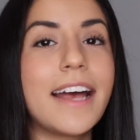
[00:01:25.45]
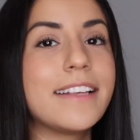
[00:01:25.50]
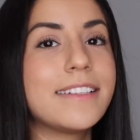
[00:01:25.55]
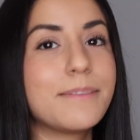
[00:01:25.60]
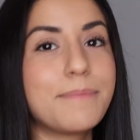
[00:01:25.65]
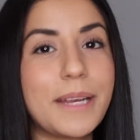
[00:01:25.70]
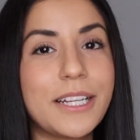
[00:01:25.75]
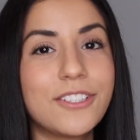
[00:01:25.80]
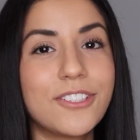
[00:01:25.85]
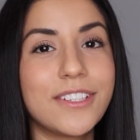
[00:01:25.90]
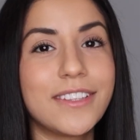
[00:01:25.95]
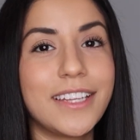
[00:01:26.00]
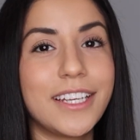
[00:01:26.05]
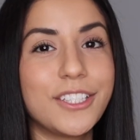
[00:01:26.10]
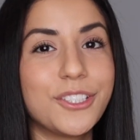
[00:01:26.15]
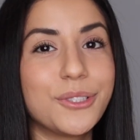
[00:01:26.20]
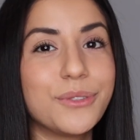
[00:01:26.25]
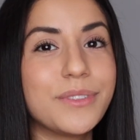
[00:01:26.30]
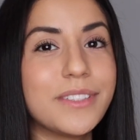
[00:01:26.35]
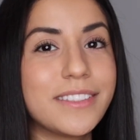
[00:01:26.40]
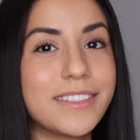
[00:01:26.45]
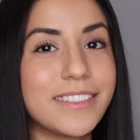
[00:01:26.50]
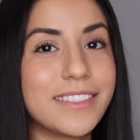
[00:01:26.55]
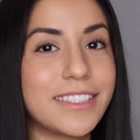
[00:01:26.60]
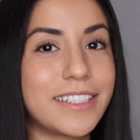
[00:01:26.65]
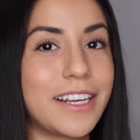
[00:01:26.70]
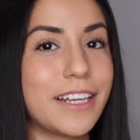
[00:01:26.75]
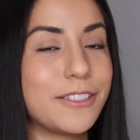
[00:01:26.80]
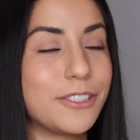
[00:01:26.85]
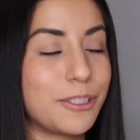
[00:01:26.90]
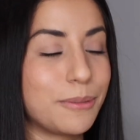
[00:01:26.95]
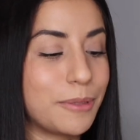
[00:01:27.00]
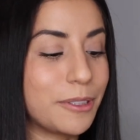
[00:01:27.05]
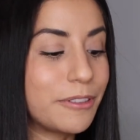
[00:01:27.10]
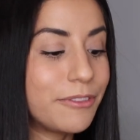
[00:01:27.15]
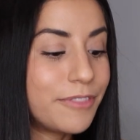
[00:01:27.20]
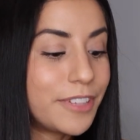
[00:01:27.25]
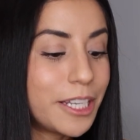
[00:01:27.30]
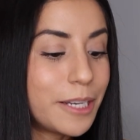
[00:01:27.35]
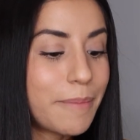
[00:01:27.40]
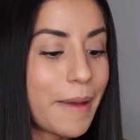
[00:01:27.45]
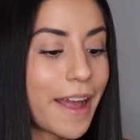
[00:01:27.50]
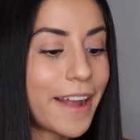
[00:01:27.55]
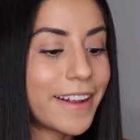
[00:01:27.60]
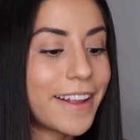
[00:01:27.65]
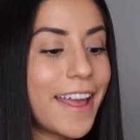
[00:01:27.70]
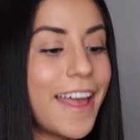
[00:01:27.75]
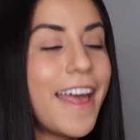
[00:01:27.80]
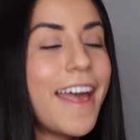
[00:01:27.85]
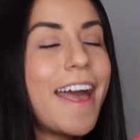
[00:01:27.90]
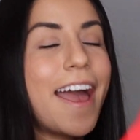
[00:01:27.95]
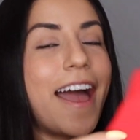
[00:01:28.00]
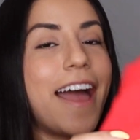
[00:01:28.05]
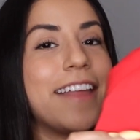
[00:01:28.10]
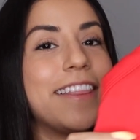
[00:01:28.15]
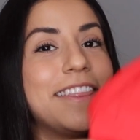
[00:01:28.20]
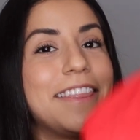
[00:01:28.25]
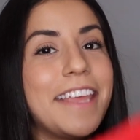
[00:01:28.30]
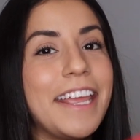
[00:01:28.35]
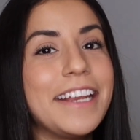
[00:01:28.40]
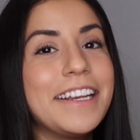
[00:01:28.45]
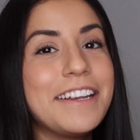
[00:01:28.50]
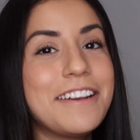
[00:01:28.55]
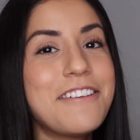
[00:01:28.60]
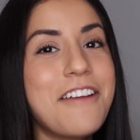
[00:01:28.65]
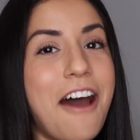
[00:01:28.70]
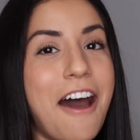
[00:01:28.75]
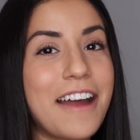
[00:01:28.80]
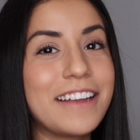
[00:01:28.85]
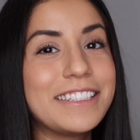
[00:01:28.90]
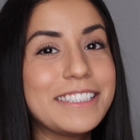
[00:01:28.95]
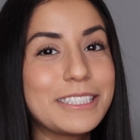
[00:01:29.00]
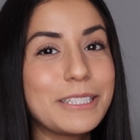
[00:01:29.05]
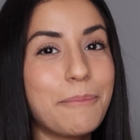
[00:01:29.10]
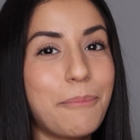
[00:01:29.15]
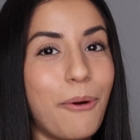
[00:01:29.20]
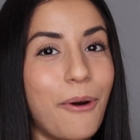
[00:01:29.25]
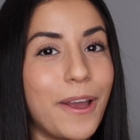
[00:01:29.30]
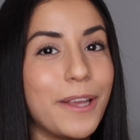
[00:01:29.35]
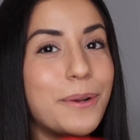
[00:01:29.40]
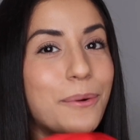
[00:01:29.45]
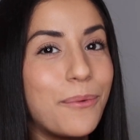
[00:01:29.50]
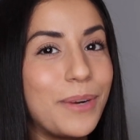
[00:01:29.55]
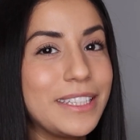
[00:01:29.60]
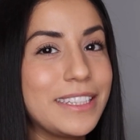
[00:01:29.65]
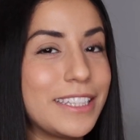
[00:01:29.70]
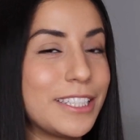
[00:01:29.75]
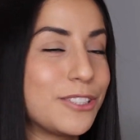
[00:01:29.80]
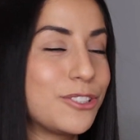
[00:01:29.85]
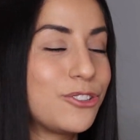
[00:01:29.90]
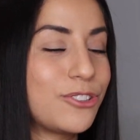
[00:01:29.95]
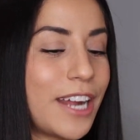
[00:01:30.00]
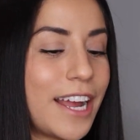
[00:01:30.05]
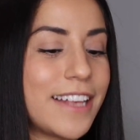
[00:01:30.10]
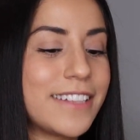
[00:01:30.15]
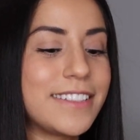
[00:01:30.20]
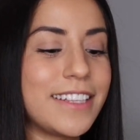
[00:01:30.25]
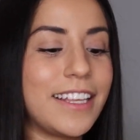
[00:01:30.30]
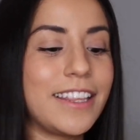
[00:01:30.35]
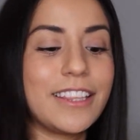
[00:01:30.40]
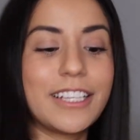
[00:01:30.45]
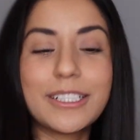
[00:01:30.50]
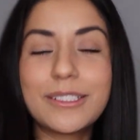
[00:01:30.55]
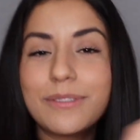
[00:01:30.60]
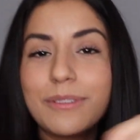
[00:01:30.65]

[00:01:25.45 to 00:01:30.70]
As mentioned, they do listen to customer feedback, and they did not disappoint with this dress. It looks